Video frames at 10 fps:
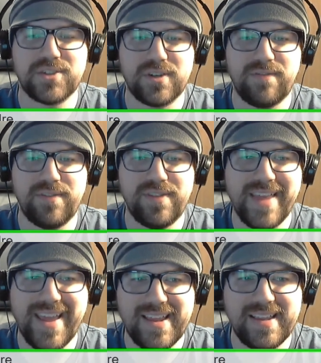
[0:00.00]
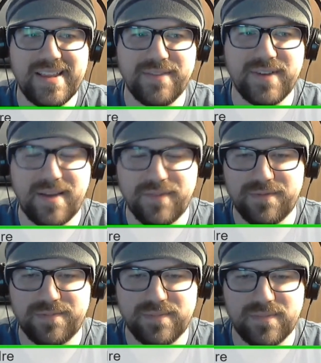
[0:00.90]
sure if they even have a
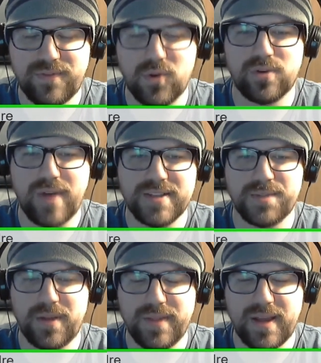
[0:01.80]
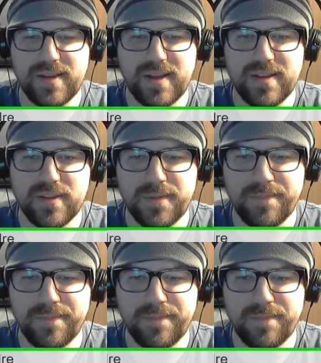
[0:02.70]
full grasp on that yet either.